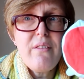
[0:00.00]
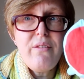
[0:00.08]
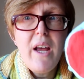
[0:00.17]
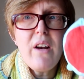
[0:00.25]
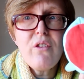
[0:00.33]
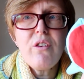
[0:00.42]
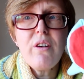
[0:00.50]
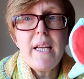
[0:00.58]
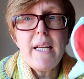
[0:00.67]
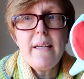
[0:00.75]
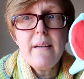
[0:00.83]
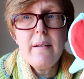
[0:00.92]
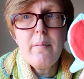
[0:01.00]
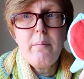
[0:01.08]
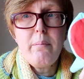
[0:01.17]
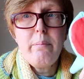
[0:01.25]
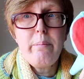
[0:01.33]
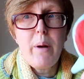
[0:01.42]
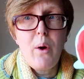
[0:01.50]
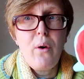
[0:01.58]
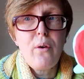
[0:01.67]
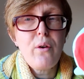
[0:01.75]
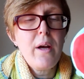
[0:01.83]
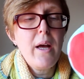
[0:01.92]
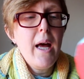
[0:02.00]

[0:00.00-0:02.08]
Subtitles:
Factory blog.